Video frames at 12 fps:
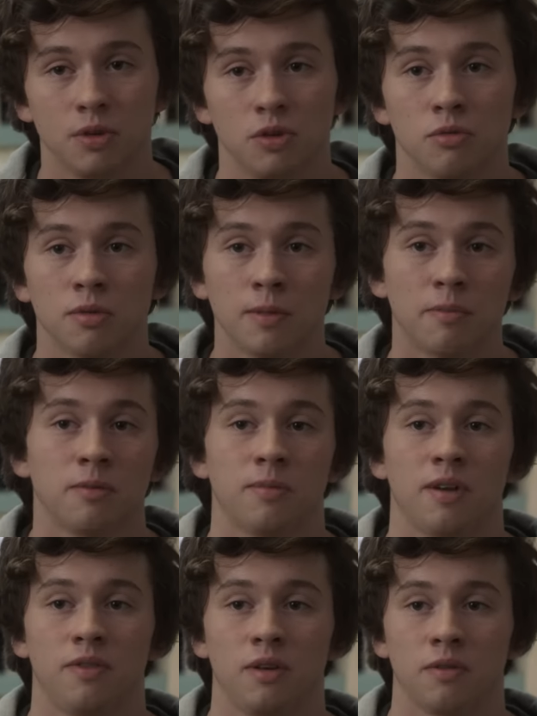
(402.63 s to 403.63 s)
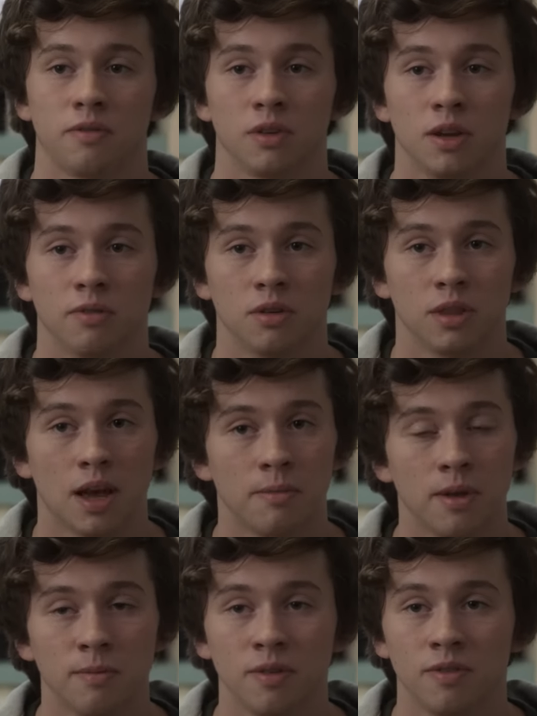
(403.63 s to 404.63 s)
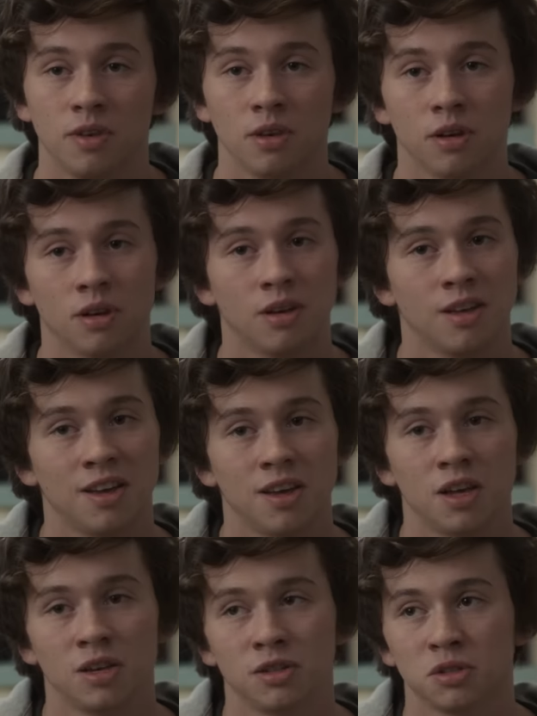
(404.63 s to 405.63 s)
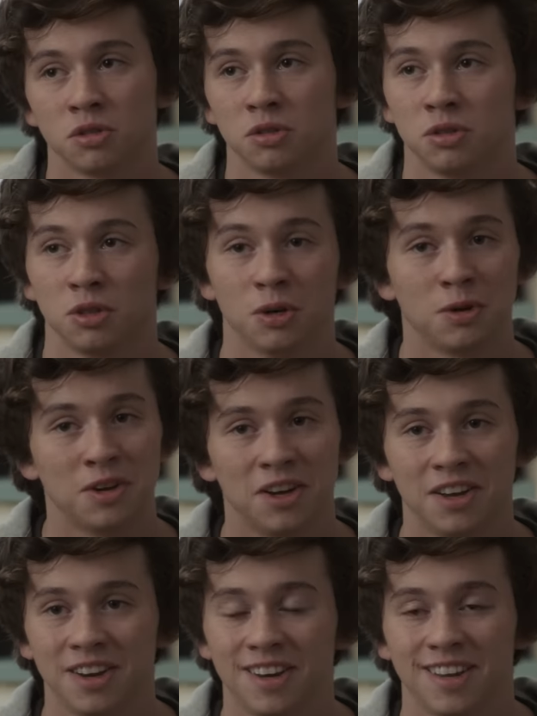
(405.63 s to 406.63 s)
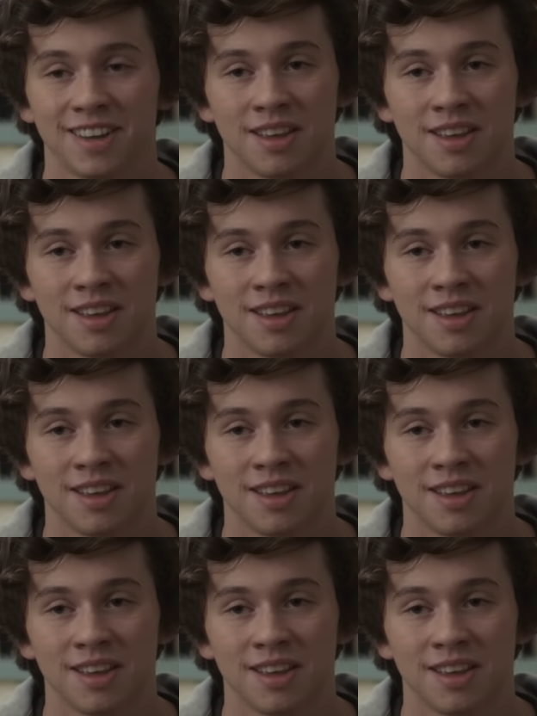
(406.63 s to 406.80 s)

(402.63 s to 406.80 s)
but you remembered my favorite flavor, and that made me feel so good.